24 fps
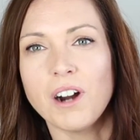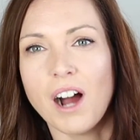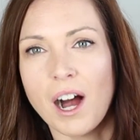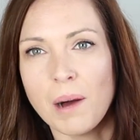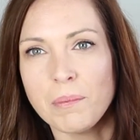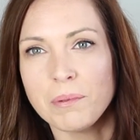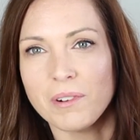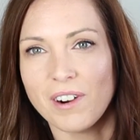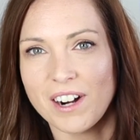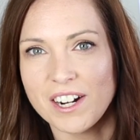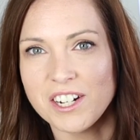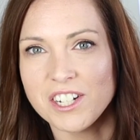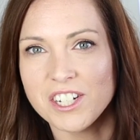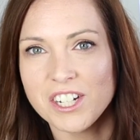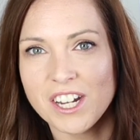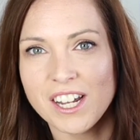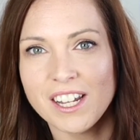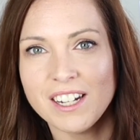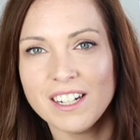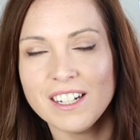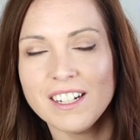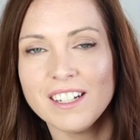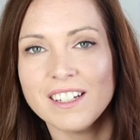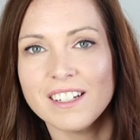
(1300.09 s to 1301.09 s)

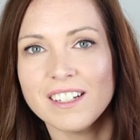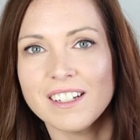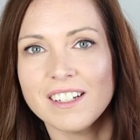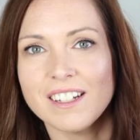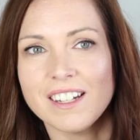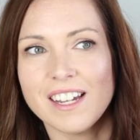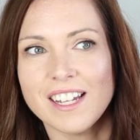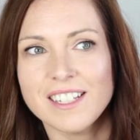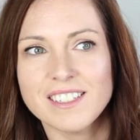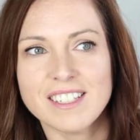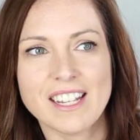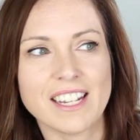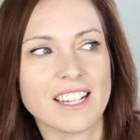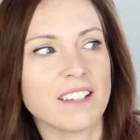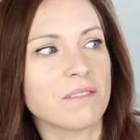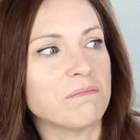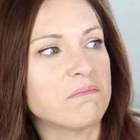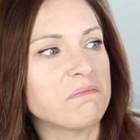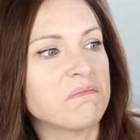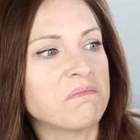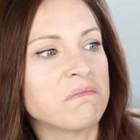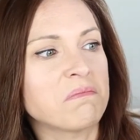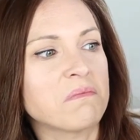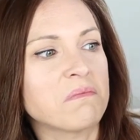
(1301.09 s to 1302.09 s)
Operation, it's like
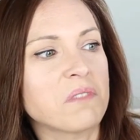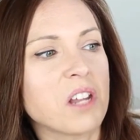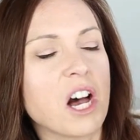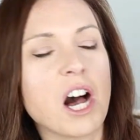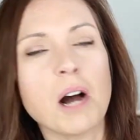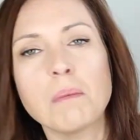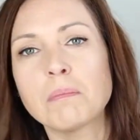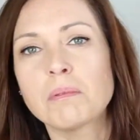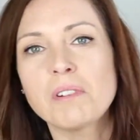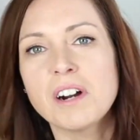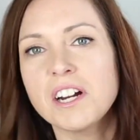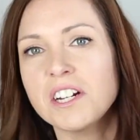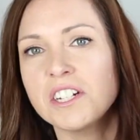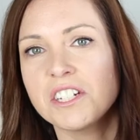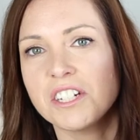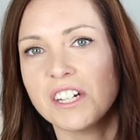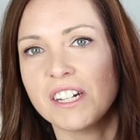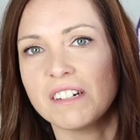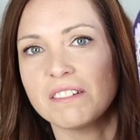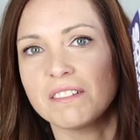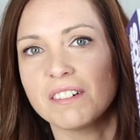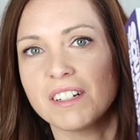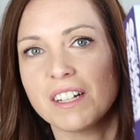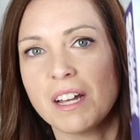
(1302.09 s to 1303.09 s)
Operation
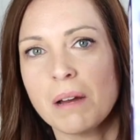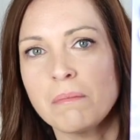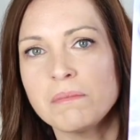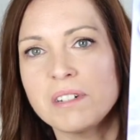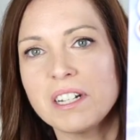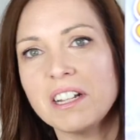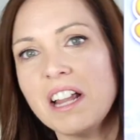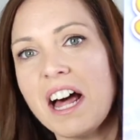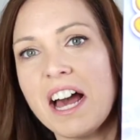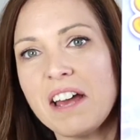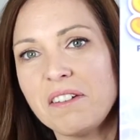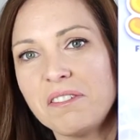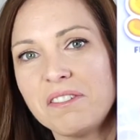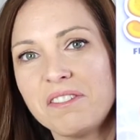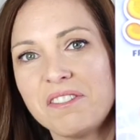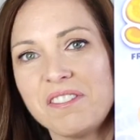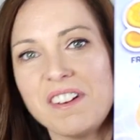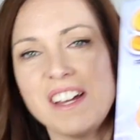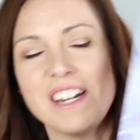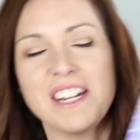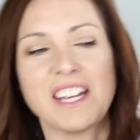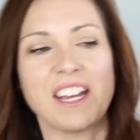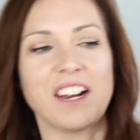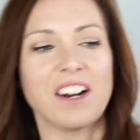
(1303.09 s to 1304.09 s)
Come to Life
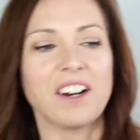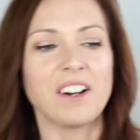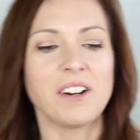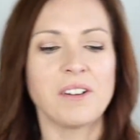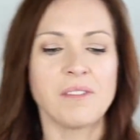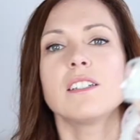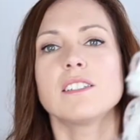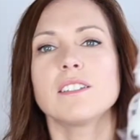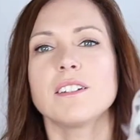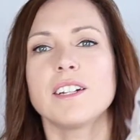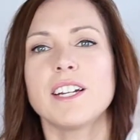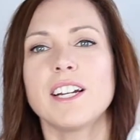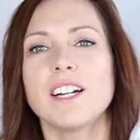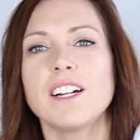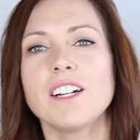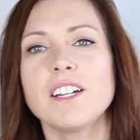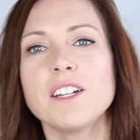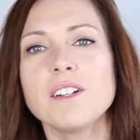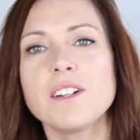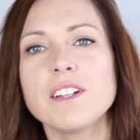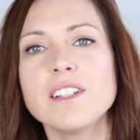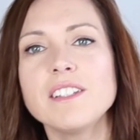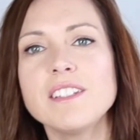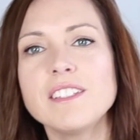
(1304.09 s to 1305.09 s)
in here. So here you
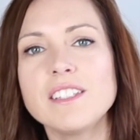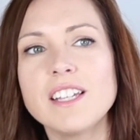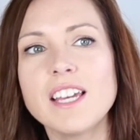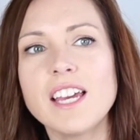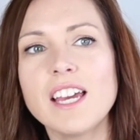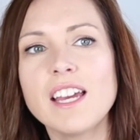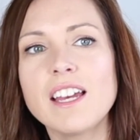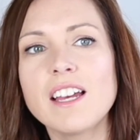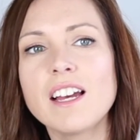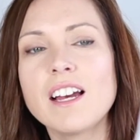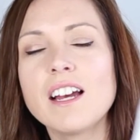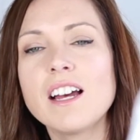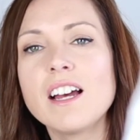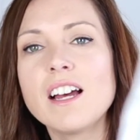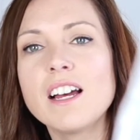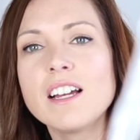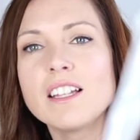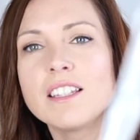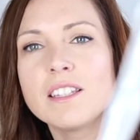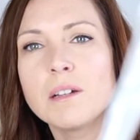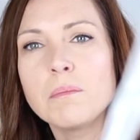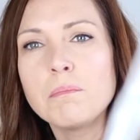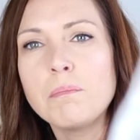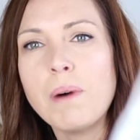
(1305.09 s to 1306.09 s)
can see
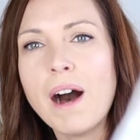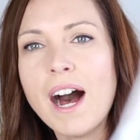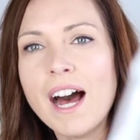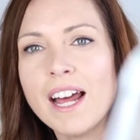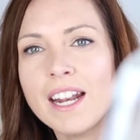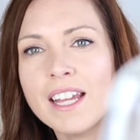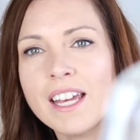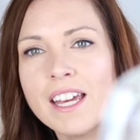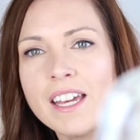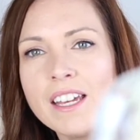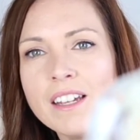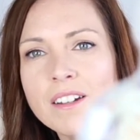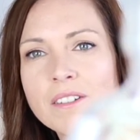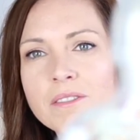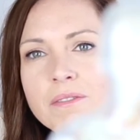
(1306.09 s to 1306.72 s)
the body